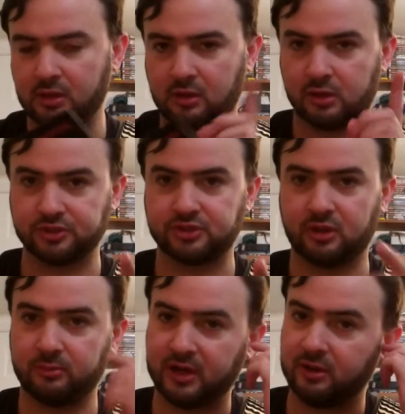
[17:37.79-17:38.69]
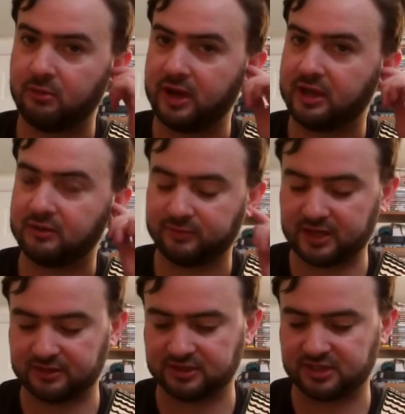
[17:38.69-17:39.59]
Also, by the way,
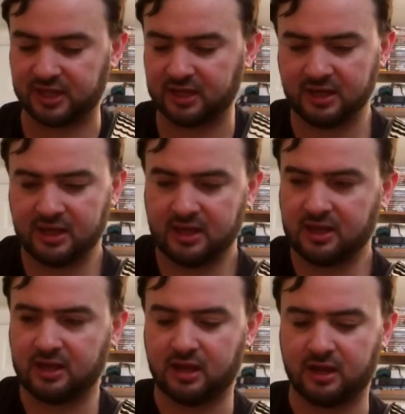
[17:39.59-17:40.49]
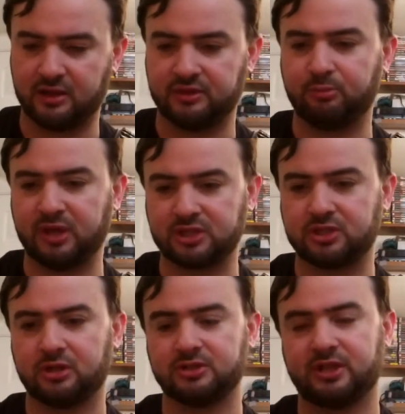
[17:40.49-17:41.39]
forgot to say, the
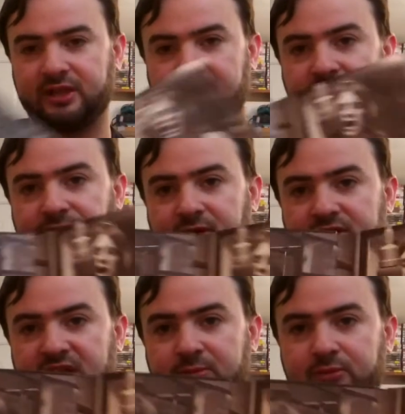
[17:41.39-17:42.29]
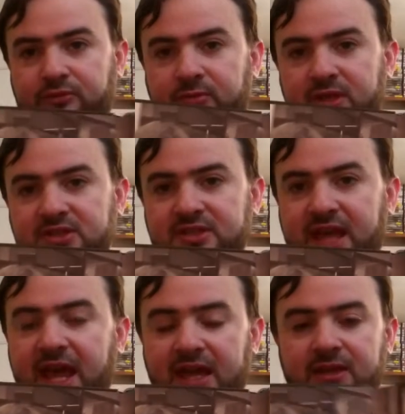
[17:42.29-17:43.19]
pictures like this, for example, from this
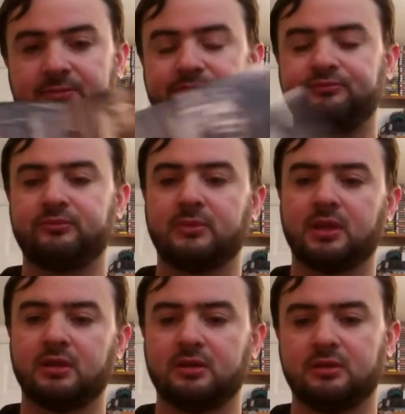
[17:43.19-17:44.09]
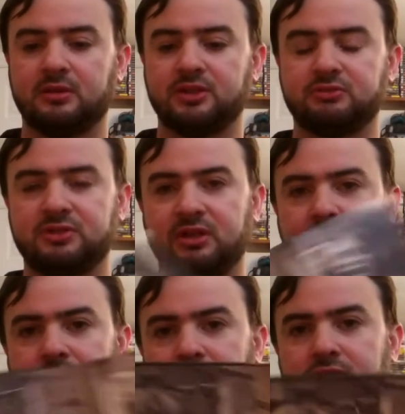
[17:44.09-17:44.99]
day. This was either
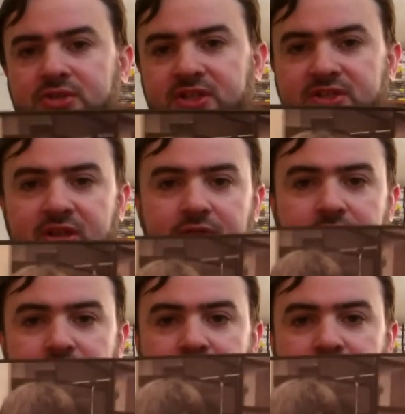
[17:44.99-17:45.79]
June 16th or June